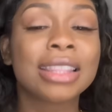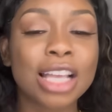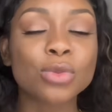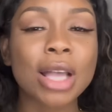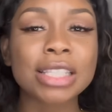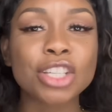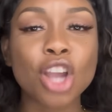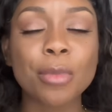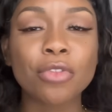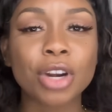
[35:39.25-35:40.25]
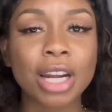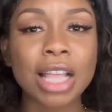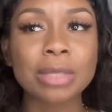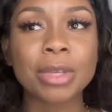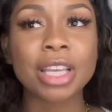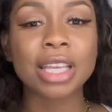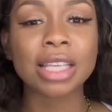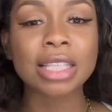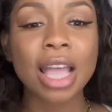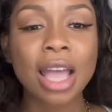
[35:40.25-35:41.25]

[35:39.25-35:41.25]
That's why I say she owed me $40, because